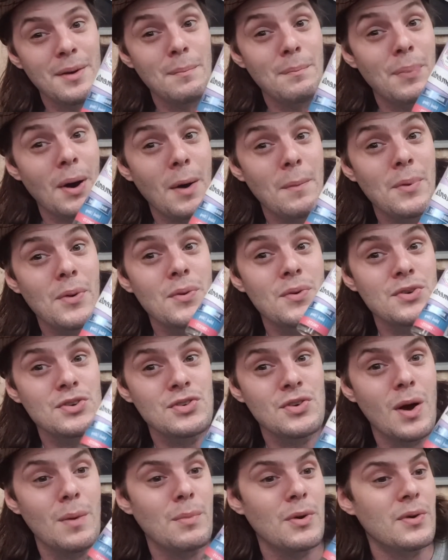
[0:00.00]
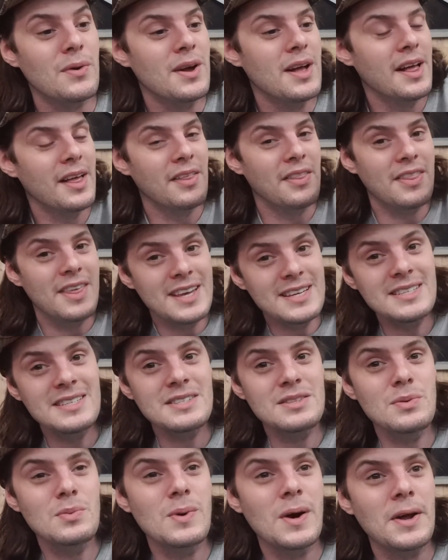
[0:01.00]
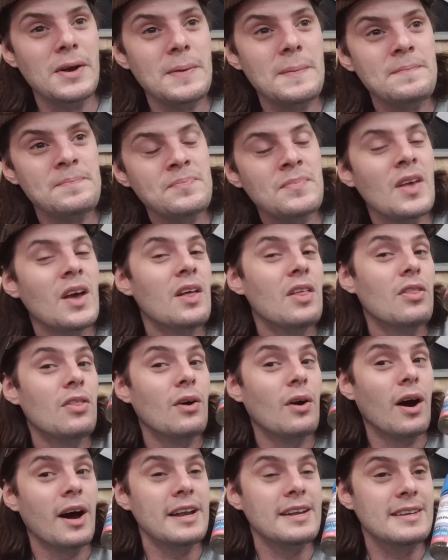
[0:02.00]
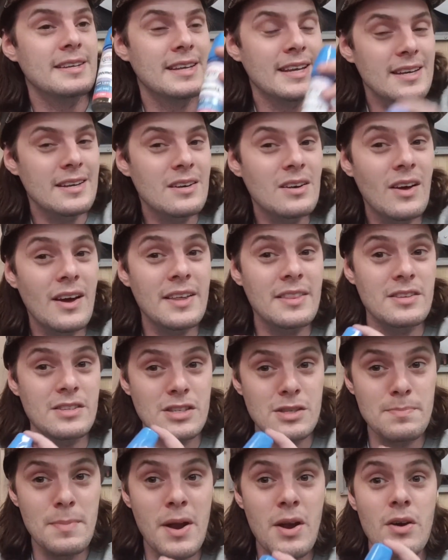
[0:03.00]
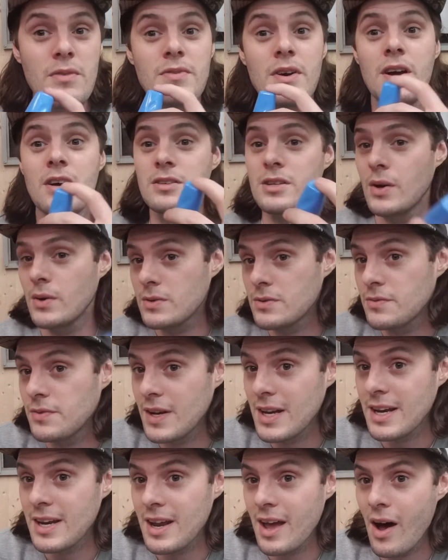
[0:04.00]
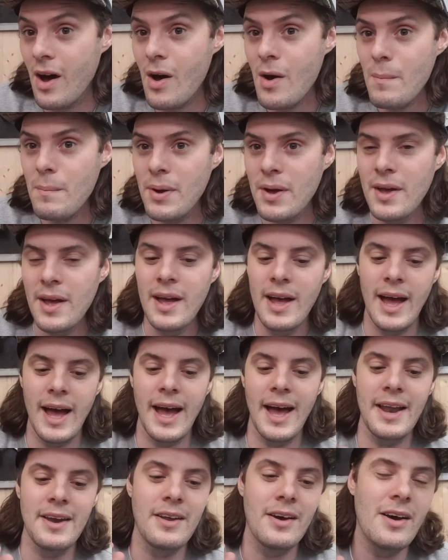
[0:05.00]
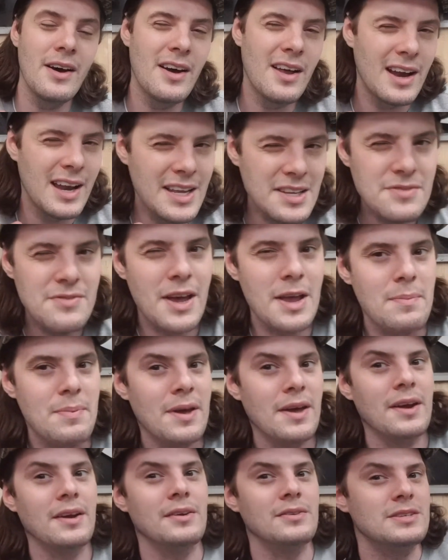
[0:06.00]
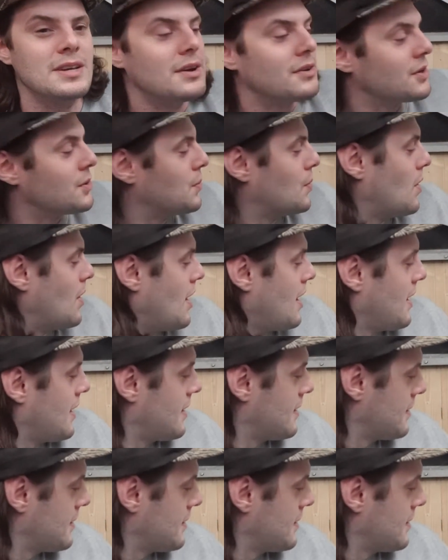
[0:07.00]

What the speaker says: Bubble Trouble. This is the one that I didn't like the smell of as I was filling it up. And let's vape it and I'll tell you why.